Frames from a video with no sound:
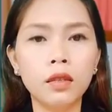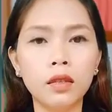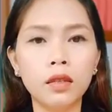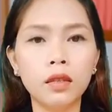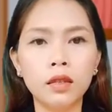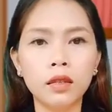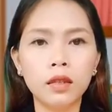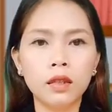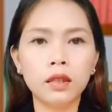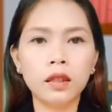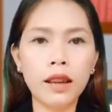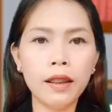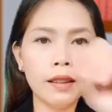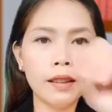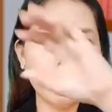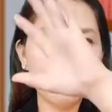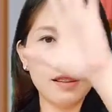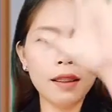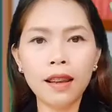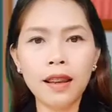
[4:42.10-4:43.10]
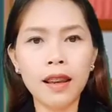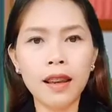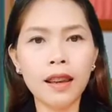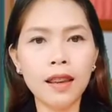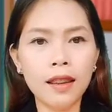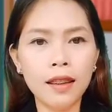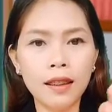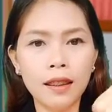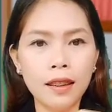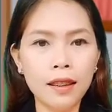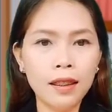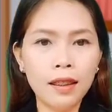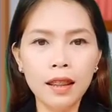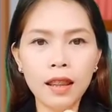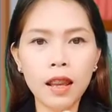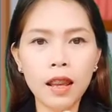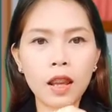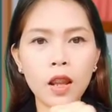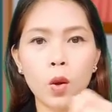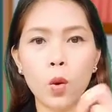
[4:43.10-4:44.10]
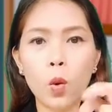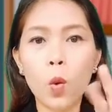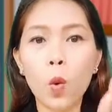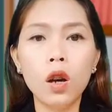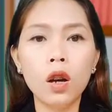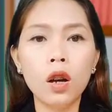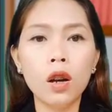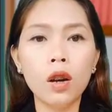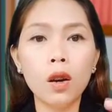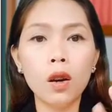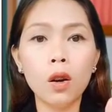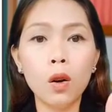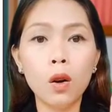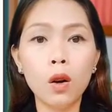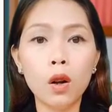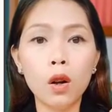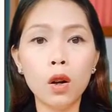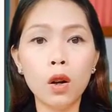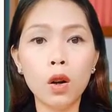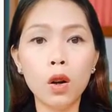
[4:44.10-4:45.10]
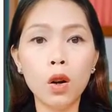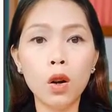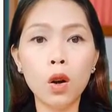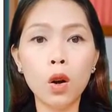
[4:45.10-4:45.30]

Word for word: The sky lantern or kumloy